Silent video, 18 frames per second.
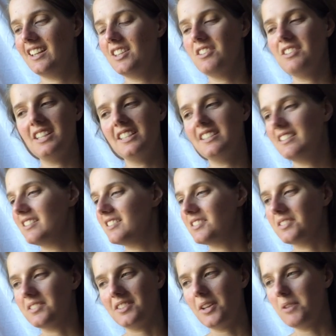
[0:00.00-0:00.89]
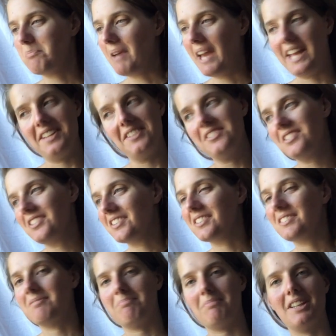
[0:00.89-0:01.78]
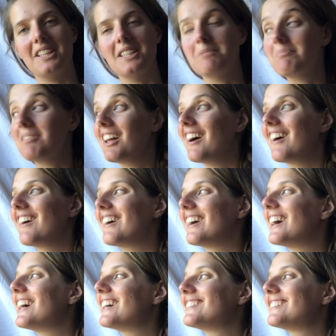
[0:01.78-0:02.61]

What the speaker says: Unitas, you're so patient, blah blah blah."